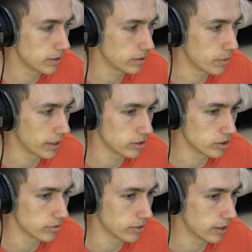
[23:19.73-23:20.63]
god
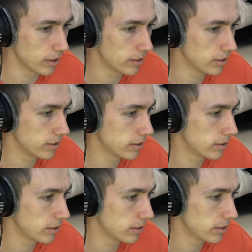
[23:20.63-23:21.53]
rays, god
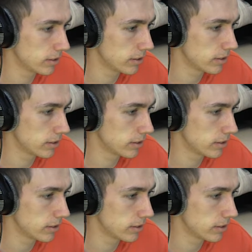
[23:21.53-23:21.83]
rays.